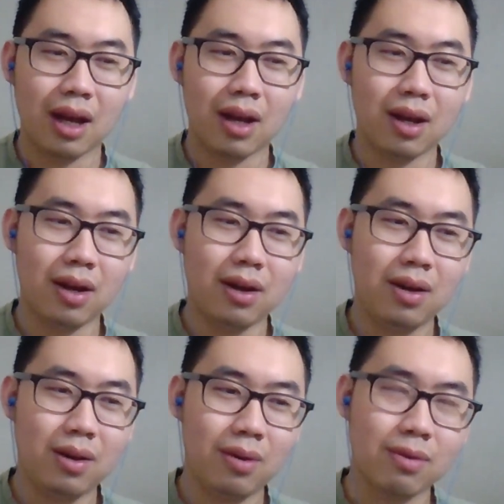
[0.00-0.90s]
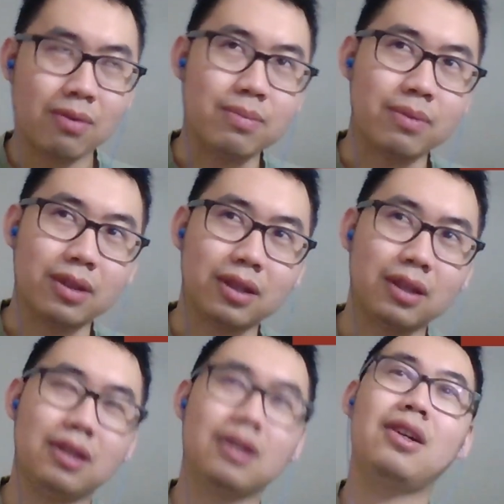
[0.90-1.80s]
Oh my
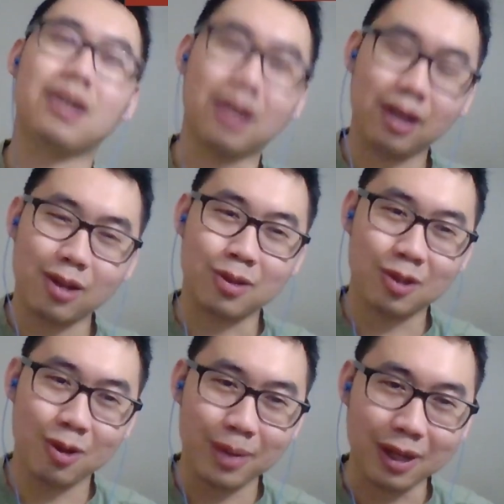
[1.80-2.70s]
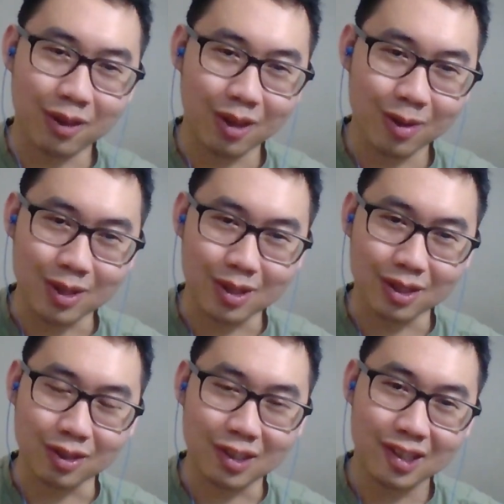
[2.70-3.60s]
god, I got so many theories, I
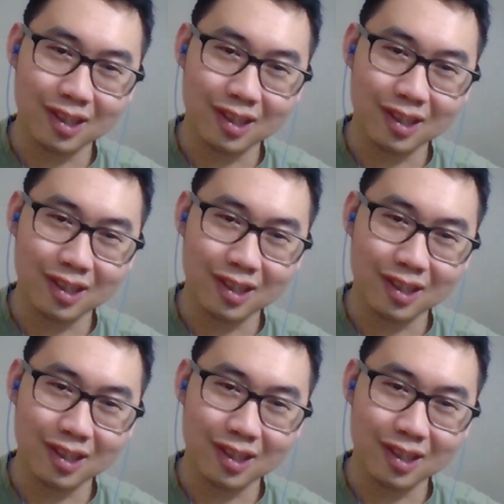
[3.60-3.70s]
just...